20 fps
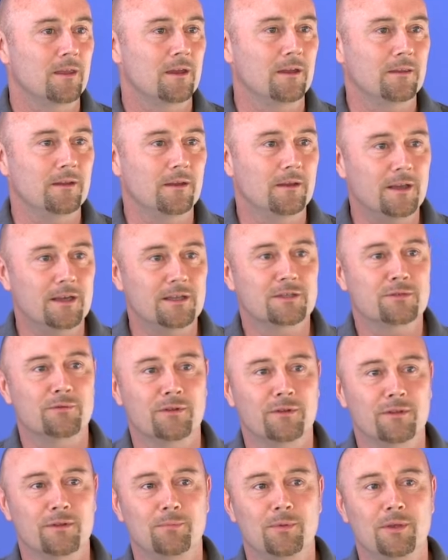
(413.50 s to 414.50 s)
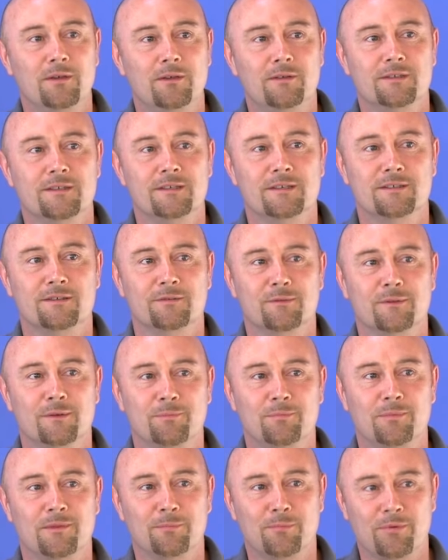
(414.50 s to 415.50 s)
And, and that's one of the beauties of
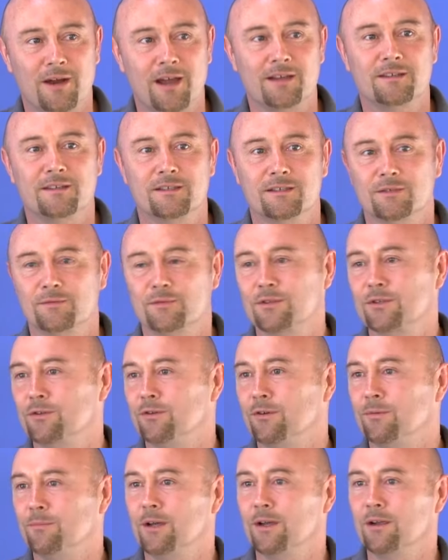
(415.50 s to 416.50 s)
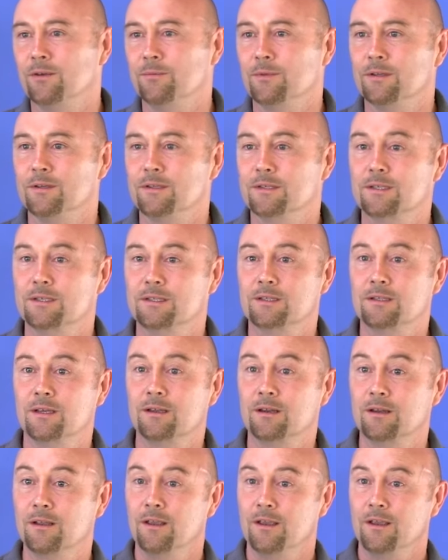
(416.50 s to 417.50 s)
the, the practice of short moments is
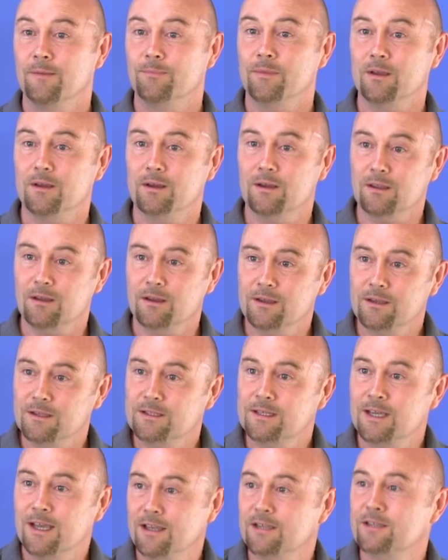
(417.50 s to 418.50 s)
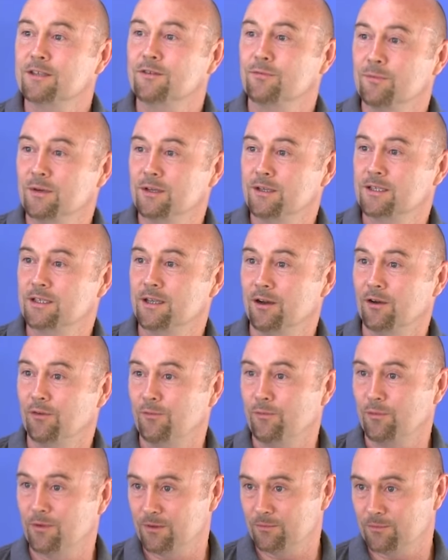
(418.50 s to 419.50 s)
that I, I could test for
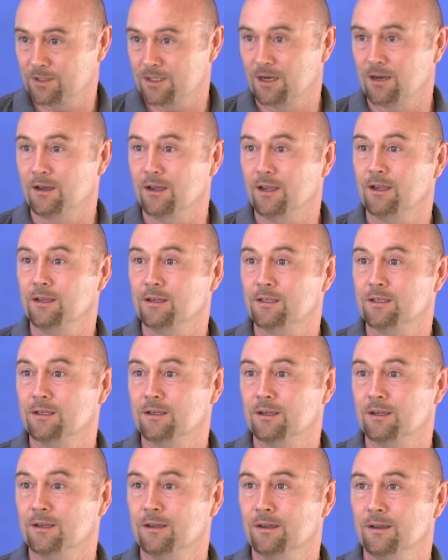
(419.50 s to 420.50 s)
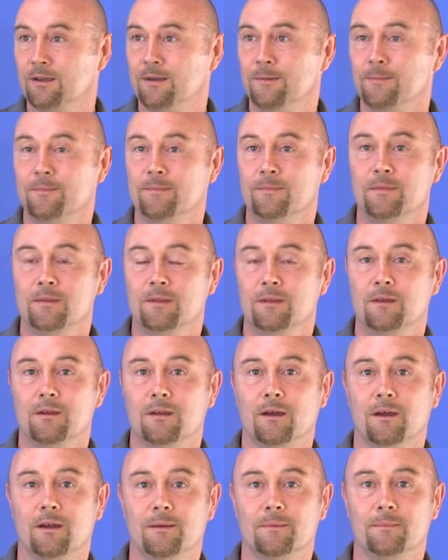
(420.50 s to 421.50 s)
myself what it was like to
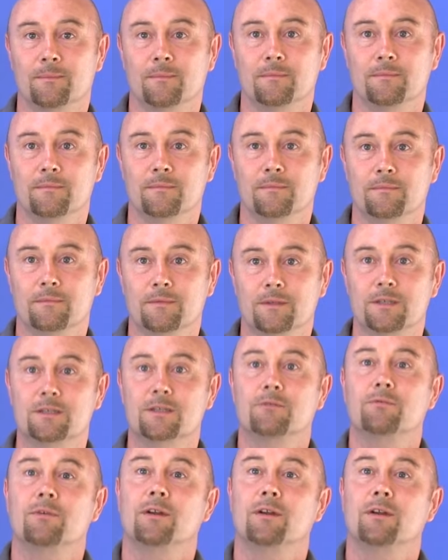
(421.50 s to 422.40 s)
um, just to